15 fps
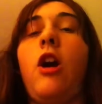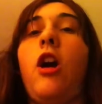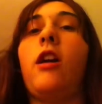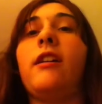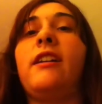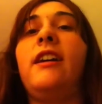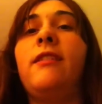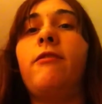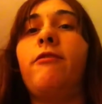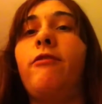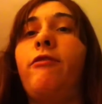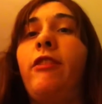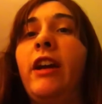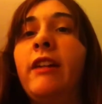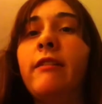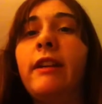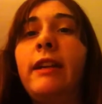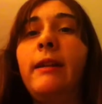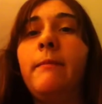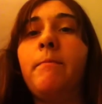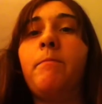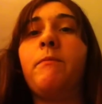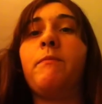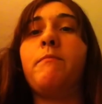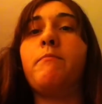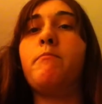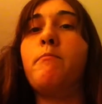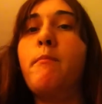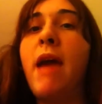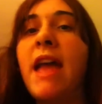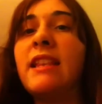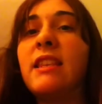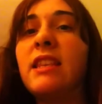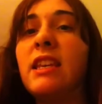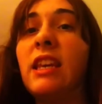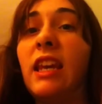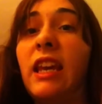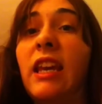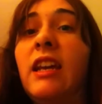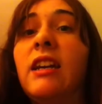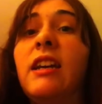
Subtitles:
are very many